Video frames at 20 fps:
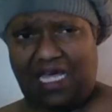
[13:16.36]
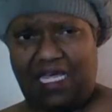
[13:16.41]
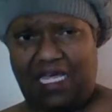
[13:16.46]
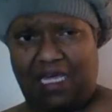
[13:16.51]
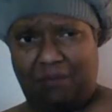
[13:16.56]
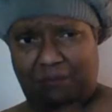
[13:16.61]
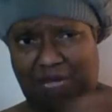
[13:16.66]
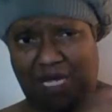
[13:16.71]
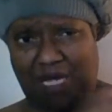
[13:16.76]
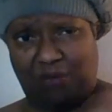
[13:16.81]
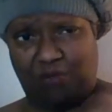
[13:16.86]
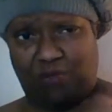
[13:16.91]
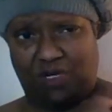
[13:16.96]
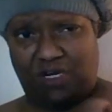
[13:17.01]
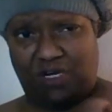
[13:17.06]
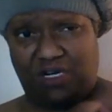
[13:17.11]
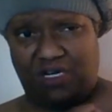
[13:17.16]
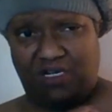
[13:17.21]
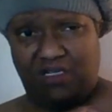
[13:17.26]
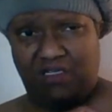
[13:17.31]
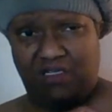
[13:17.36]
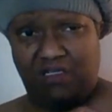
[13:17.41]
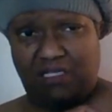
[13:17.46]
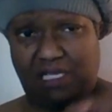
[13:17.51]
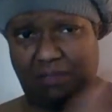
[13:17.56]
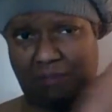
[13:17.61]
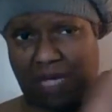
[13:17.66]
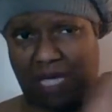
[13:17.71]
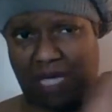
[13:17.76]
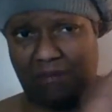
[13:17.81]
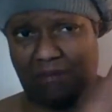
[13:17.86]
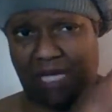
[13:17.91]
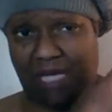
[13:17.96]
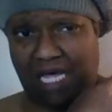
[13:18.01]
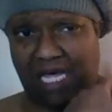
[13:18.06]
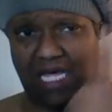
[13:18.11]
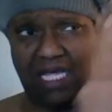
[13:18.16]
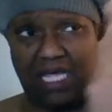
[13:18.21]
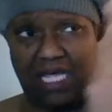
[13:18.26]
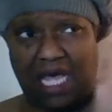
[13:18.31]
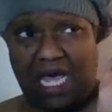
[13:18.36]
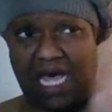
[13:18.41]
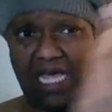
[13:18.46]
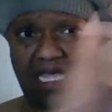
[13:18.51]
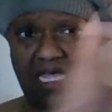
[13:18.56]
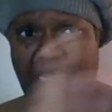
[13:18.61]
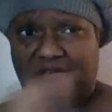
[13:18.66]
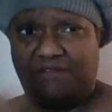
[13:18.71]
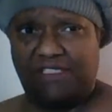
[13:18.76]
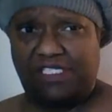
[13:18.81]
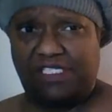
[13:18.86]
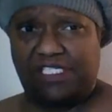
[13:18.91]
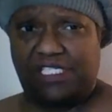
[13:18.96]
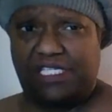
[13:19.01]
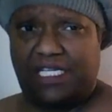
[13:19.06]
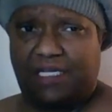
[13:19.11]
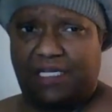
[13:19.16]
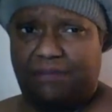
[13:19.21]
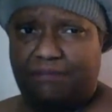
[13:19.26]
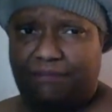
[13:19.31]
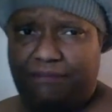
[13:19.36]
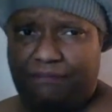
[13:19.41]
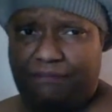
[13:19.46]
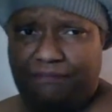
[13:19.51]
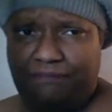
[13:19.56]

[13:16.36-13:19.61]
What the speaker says: In my world, in my mind, I give it to them.